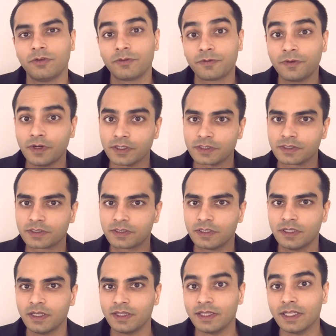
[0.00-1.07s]
First,
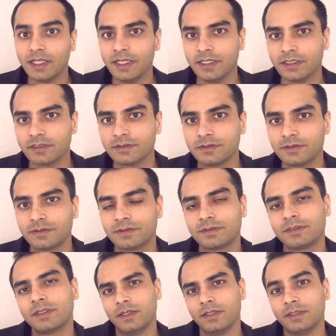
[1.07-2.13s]
the leader.
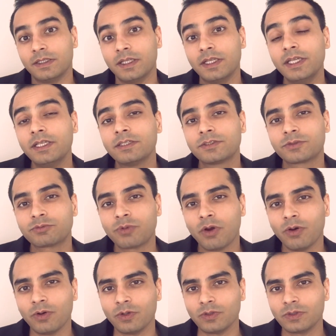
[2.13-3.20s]
The leader's
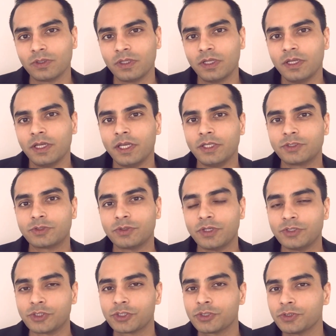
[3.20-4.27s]
role is to
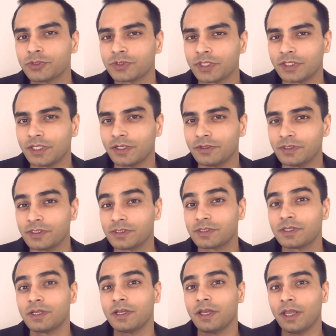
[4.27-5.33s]
ensure that there is
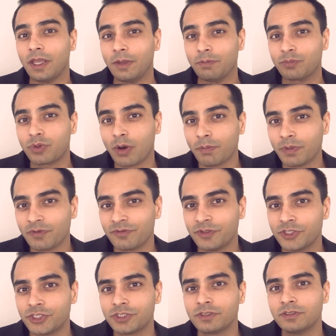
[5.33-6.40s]
a proper
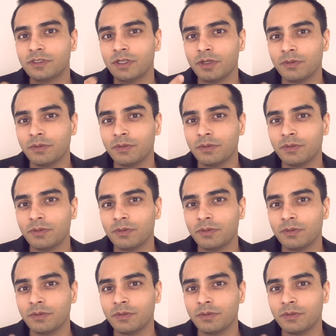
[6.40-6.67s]
vision,